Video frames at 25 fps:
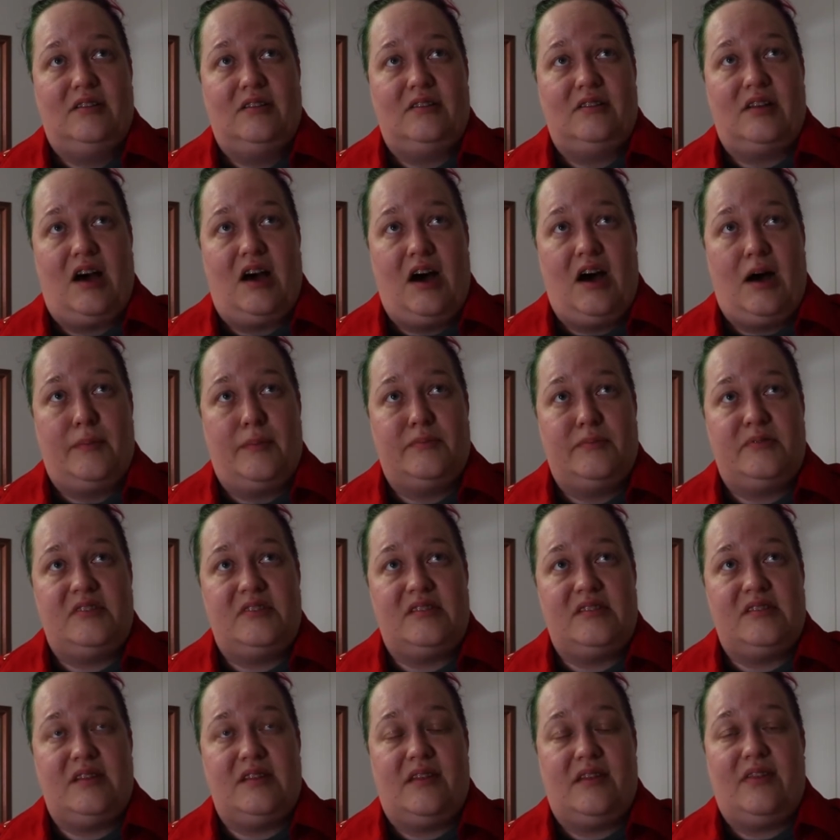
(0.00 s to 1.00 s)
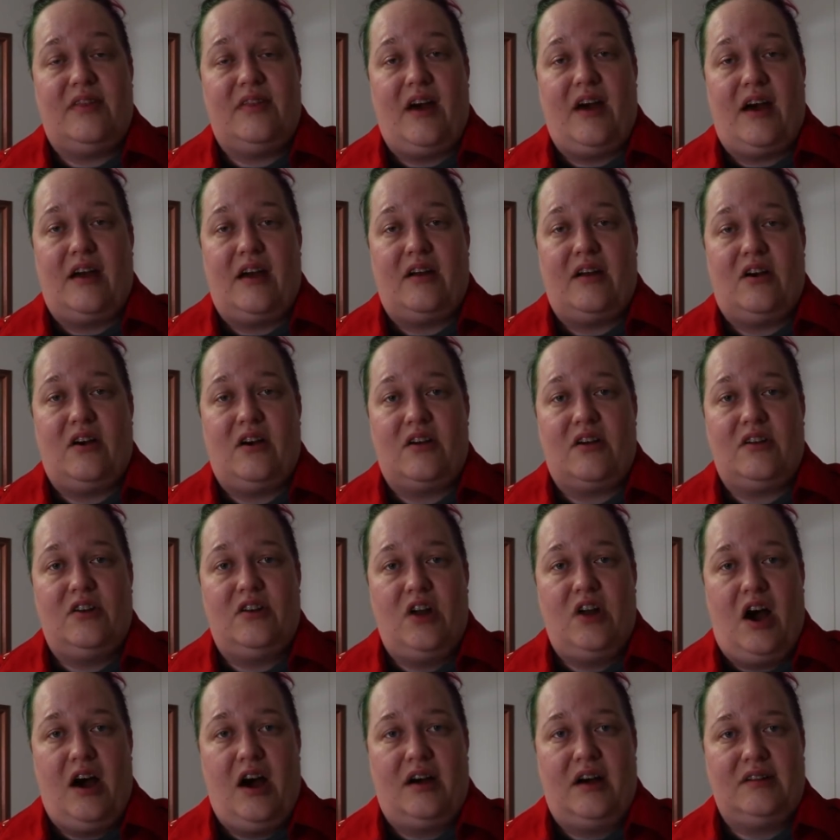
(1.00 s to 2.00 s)
tops that are
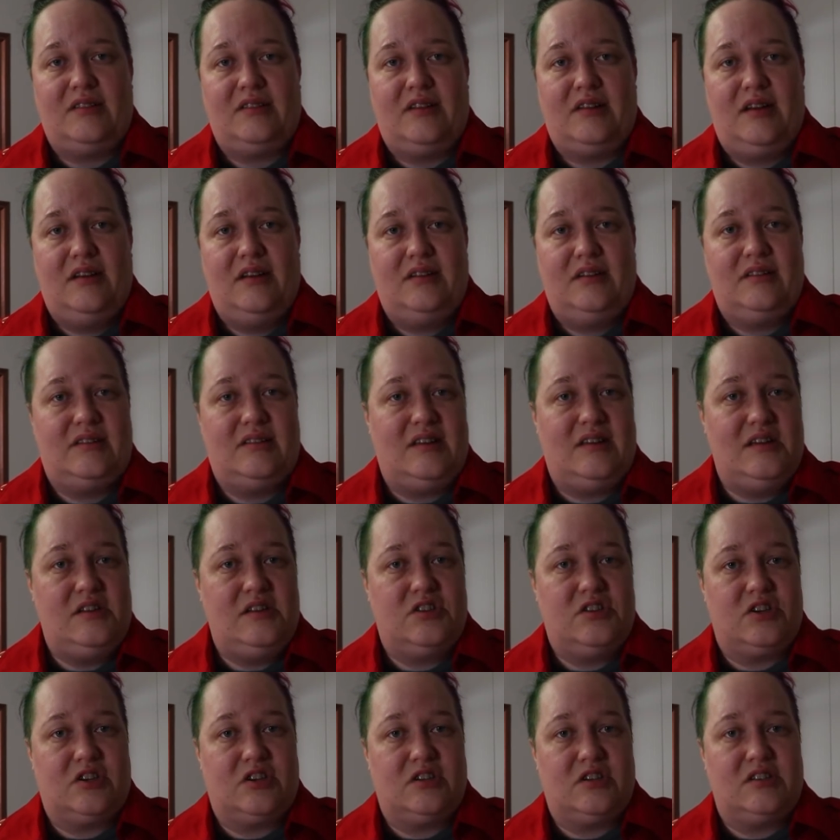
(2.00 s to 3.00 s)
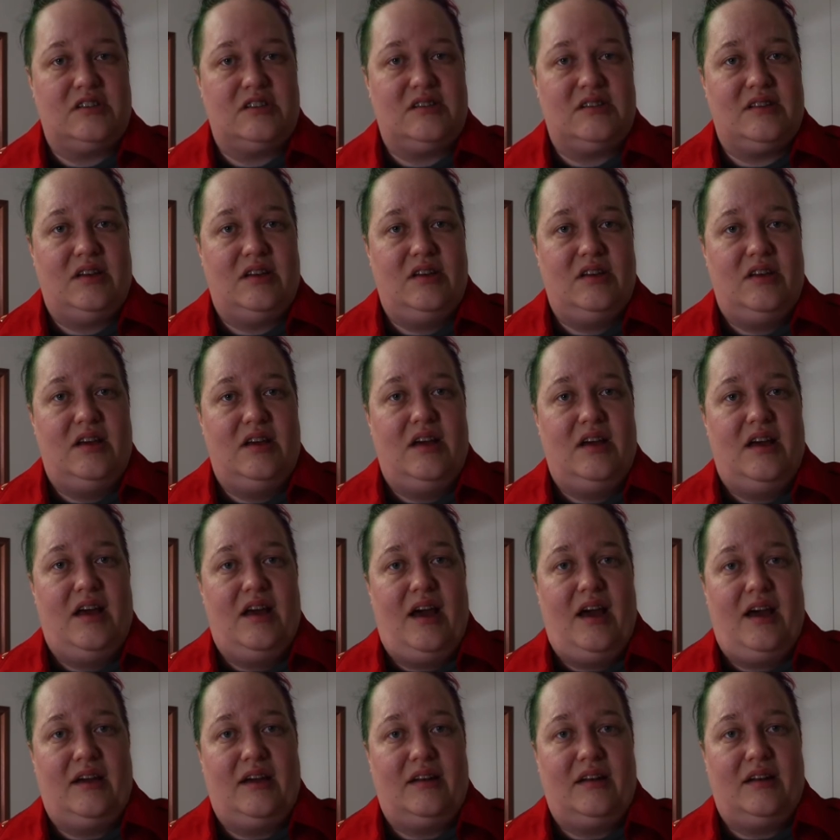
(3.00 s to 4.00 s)
not t-shirts,
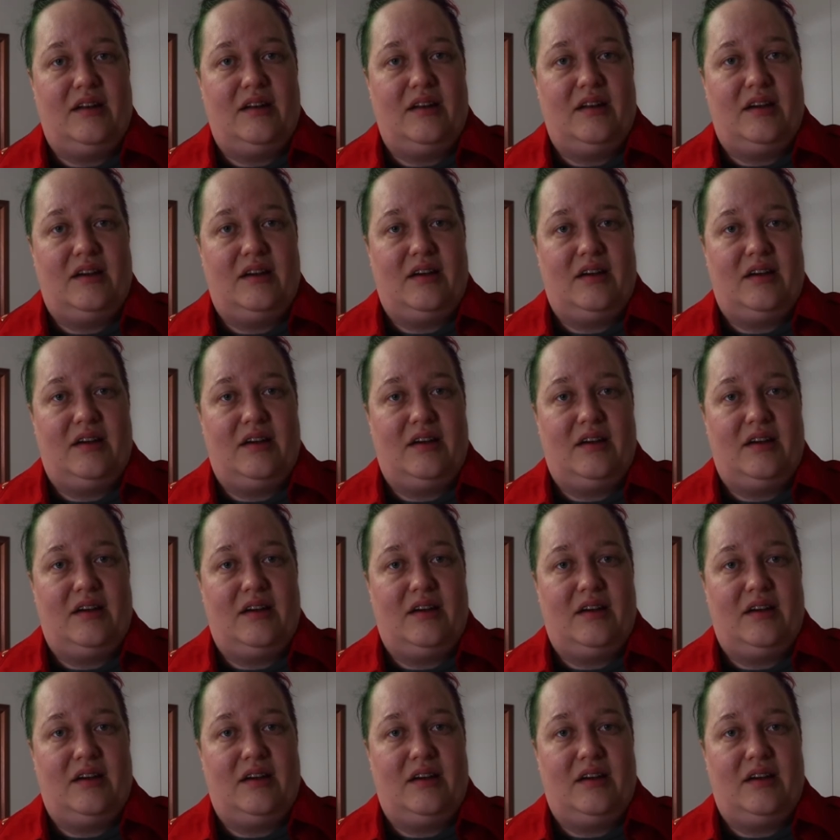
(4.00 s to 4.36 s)
and